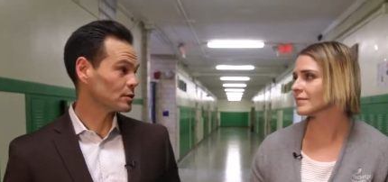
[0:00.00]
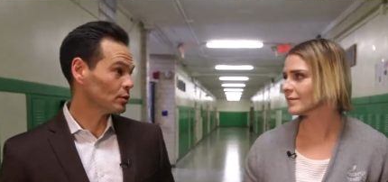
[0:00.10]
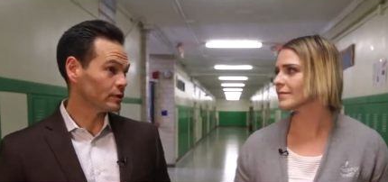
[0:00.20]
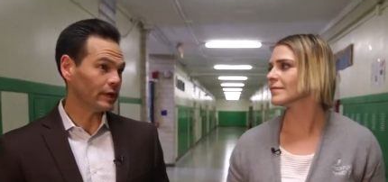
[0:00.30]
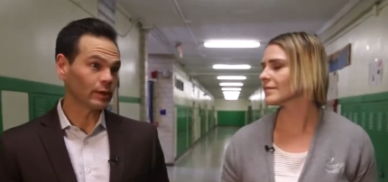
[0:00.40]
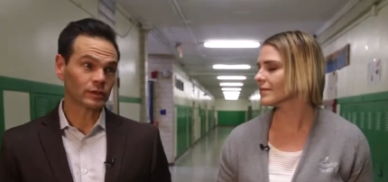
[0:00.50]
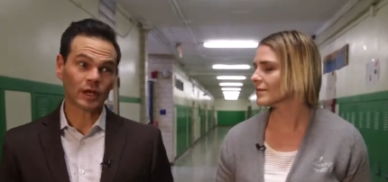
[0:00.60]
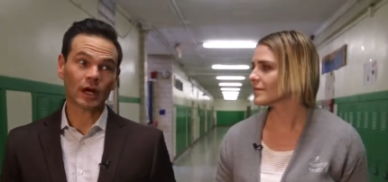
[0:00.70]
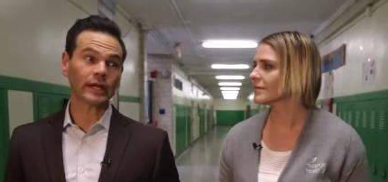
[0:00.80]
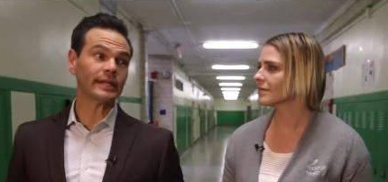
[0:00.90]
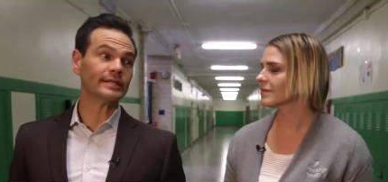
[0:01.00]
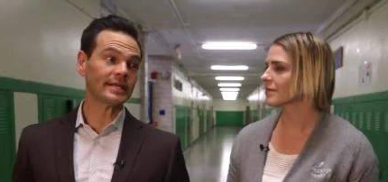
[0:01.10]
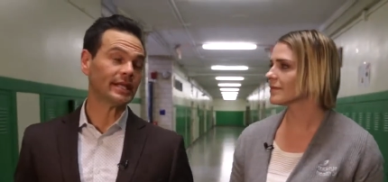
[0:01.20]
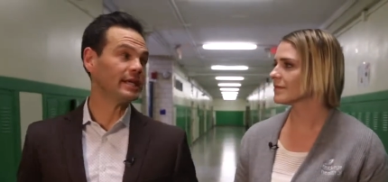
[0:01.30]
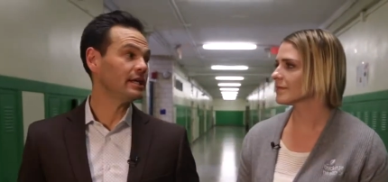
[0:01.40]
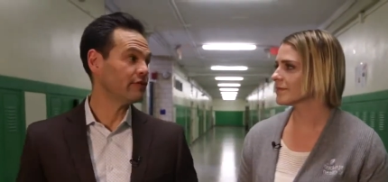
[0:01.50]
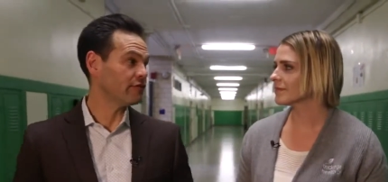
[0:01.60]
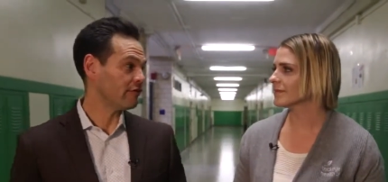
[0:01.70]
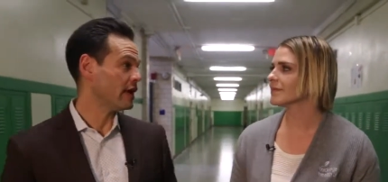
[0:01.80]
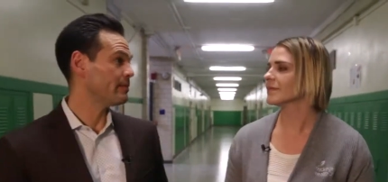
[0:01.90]
Speaker 1: school today. We're talking
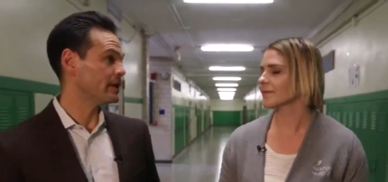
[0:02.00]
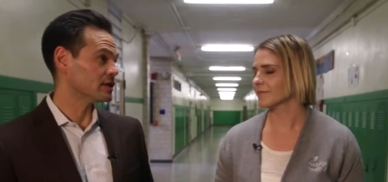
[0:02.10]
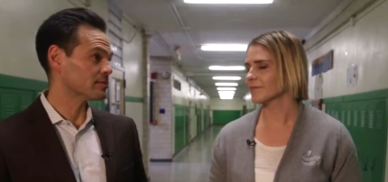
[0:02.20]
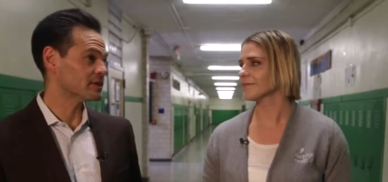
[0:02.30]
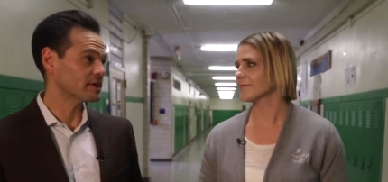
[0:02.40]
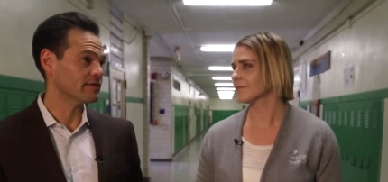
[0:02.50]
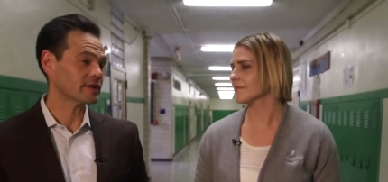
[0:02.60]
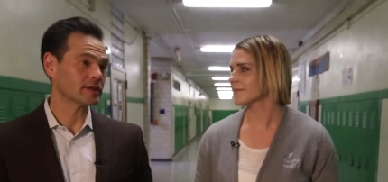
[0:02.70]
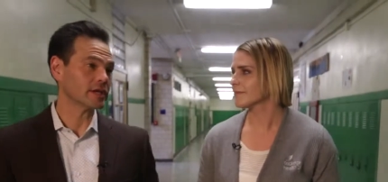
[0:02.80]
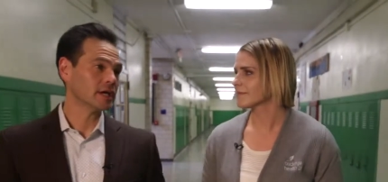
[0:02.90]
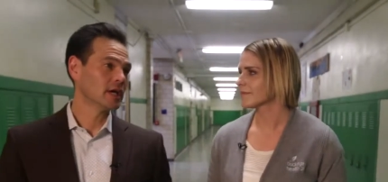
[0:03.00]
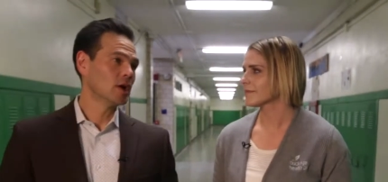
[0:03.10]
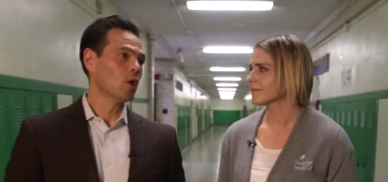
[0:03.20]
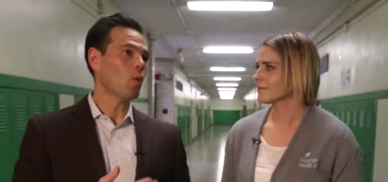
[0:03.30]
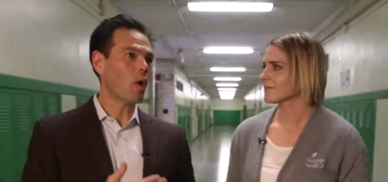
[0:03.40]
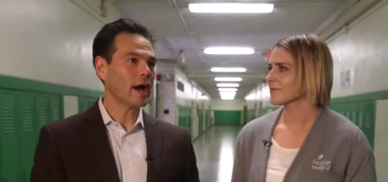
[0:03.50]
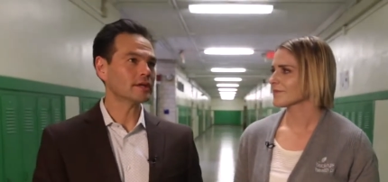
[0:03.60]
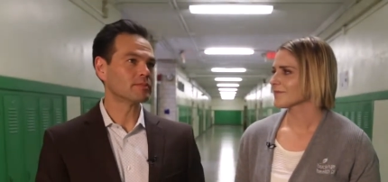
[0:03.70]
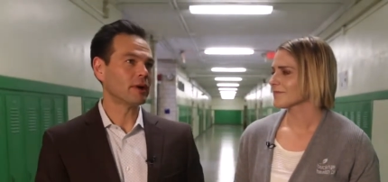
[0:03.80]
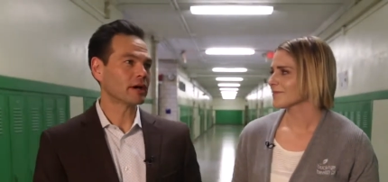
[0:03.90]
teen vaping specifically.
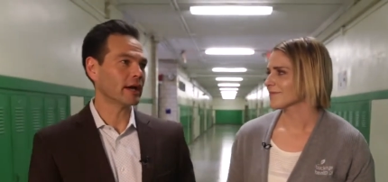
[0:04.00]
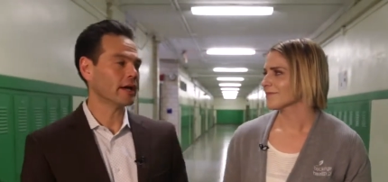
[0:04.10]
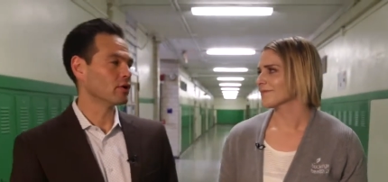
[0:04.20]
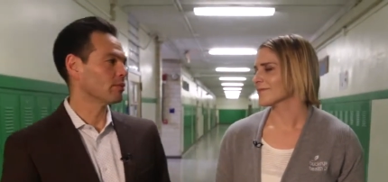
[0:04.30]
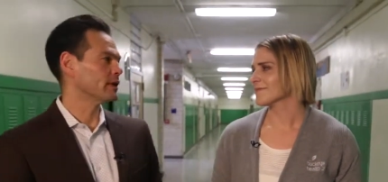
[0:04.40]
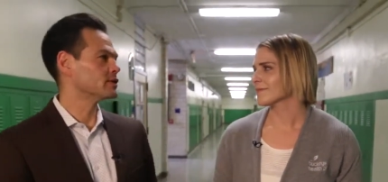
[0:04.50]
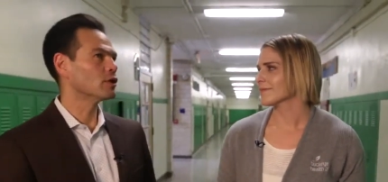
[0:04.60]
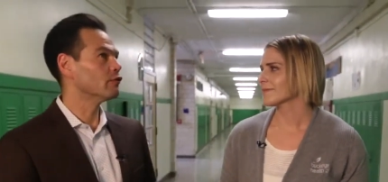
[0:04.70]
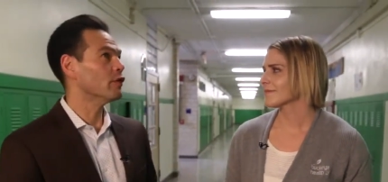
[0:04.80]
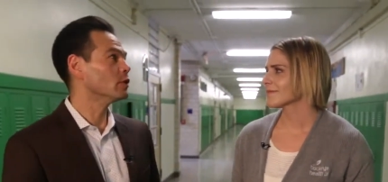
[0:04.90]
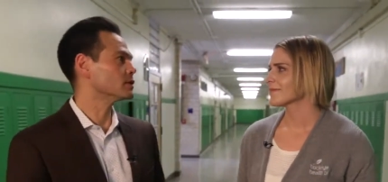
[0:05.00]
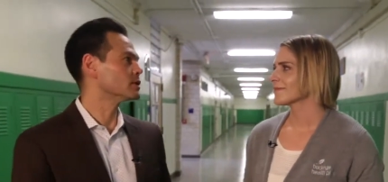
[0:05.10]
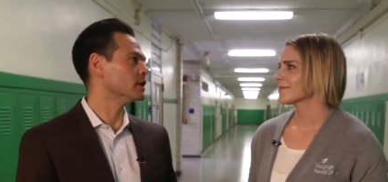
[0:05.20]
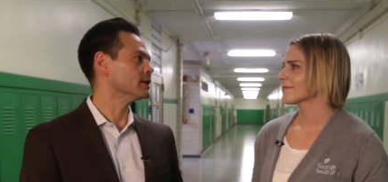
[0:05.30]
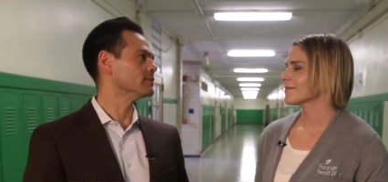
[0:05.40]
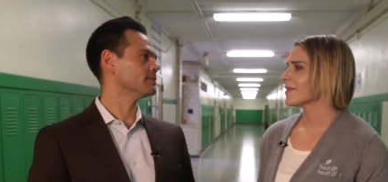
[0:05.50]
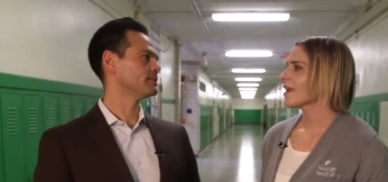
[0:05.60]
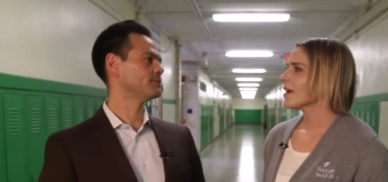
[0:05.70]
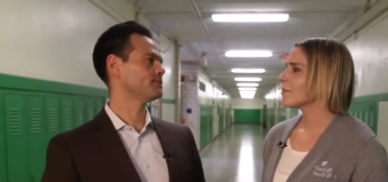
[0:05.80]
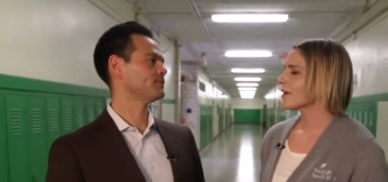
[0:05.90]
Why is Buckeye Health Plan so focused on
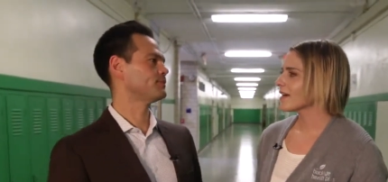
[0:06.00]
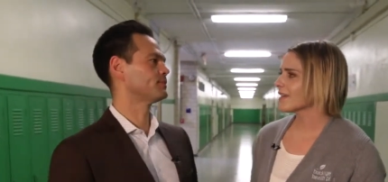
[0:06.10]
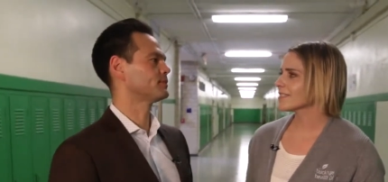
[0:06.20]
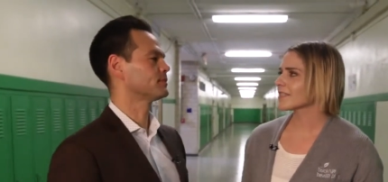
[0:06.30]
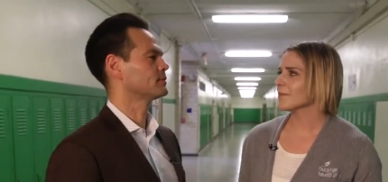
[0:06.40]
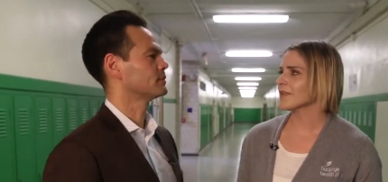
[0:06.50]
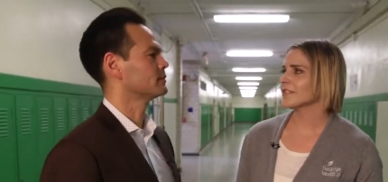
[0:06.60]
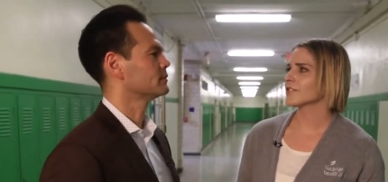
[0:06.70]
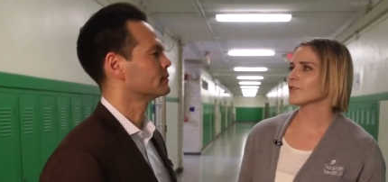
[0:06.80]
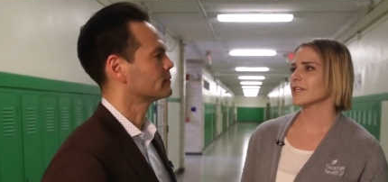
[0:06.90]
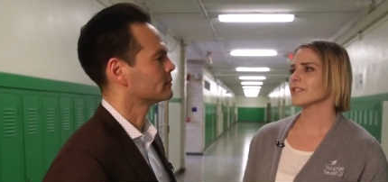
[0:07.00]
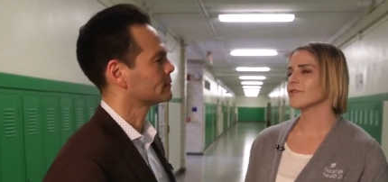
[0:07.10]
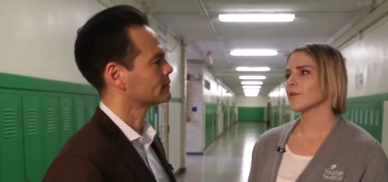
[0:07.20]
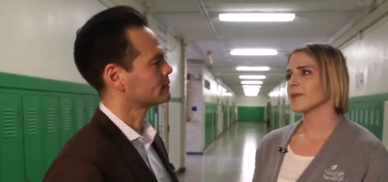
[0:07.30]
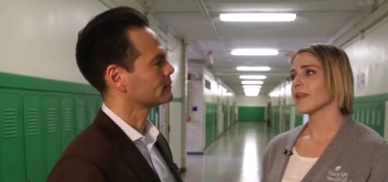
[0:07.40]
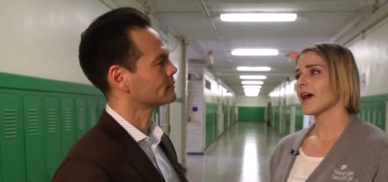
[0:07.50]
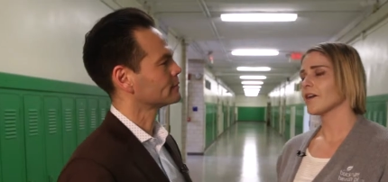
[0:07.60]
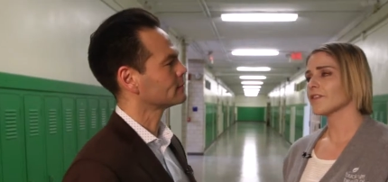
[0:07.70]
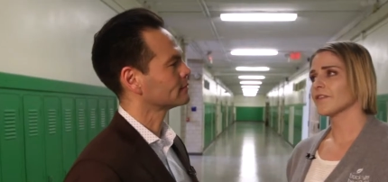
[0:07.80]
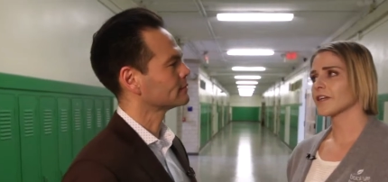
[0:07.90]
it?
Speaker 2: Buckeye is committed to transforming the
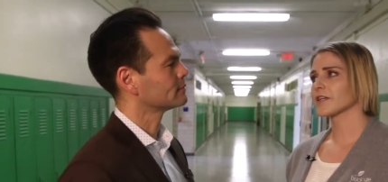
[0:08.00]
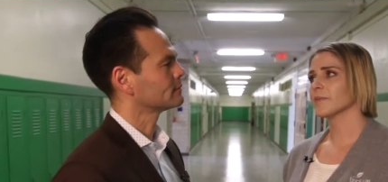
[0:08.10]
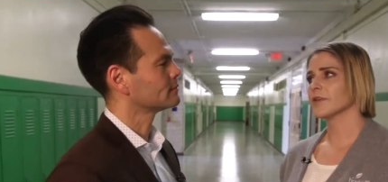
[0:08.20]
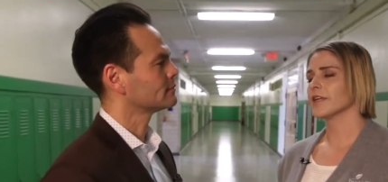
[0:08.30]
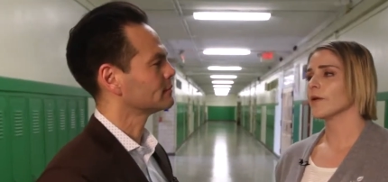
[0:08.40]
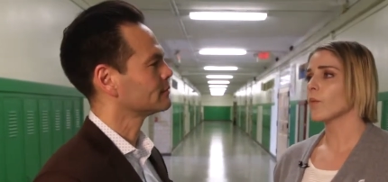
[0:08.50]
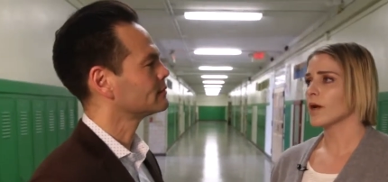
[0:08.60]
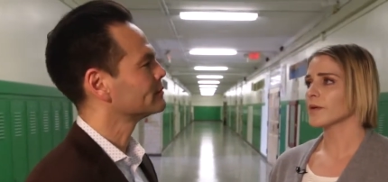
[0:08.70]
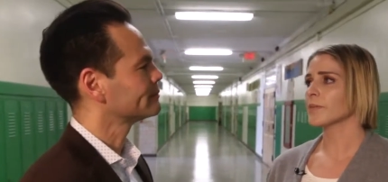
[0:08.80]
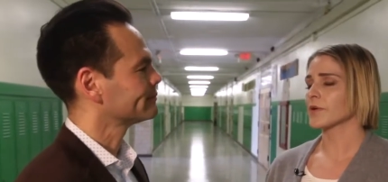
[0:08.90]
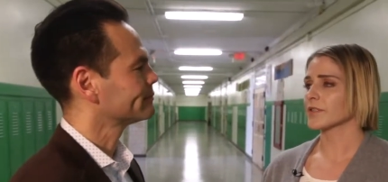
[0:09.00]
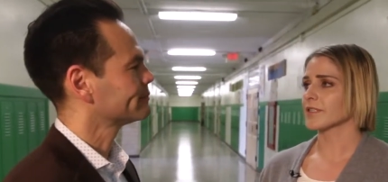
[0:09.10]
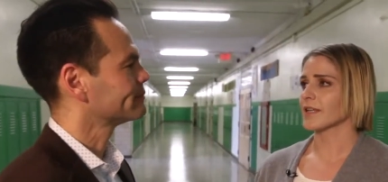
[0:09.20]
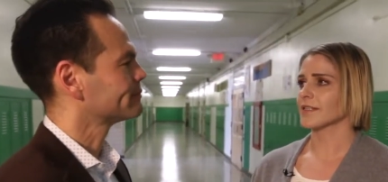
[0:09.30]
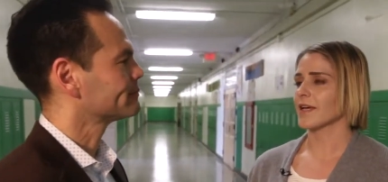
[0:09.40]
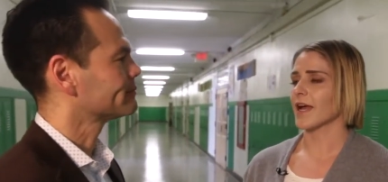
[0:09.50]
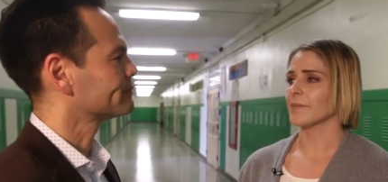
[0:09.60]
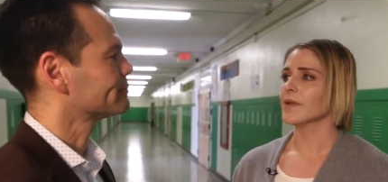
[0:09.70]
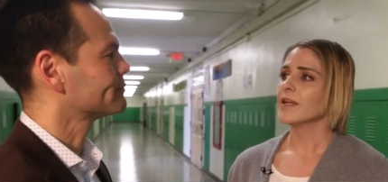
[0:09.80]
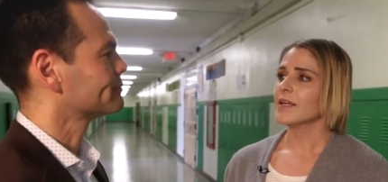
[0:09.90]
health of our community one person at a
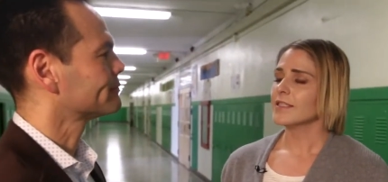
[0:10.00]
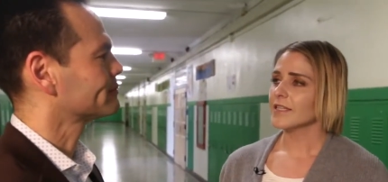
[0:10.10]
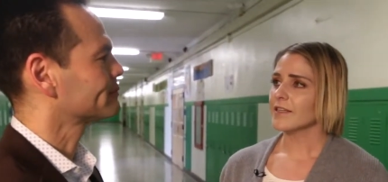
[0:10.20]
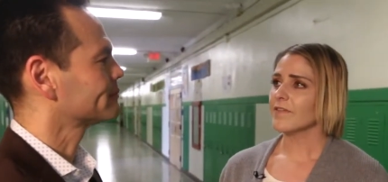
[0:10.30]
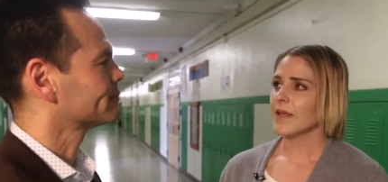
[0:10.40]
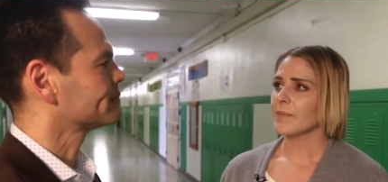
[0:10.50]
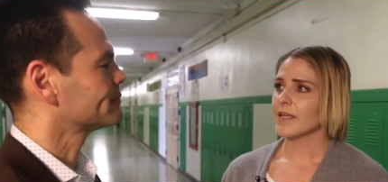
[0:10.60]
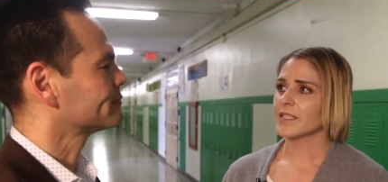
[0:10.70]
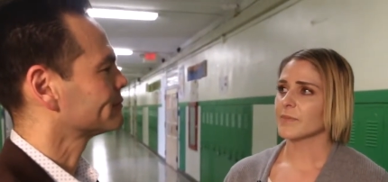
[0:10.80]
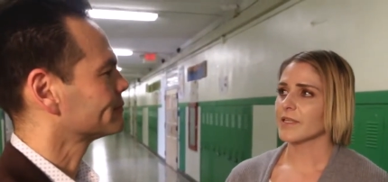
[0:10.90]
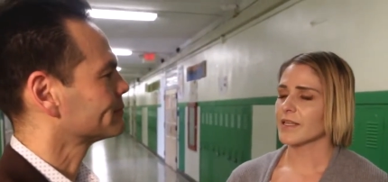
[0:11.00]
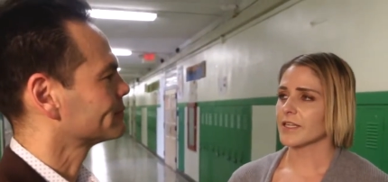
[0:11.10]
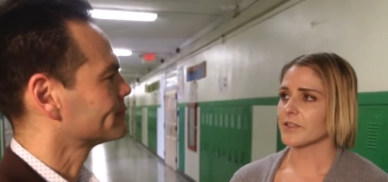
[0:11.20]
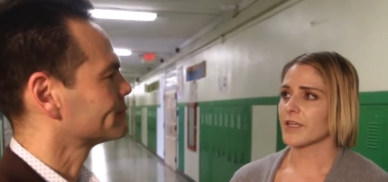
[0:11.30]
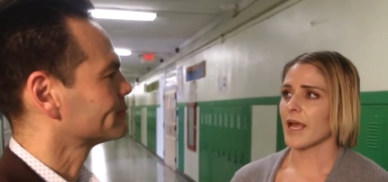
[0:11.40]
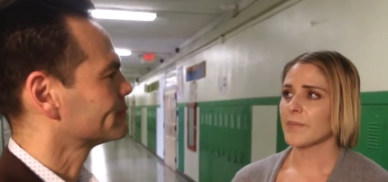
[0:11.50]
time. Teen vaping has been declared an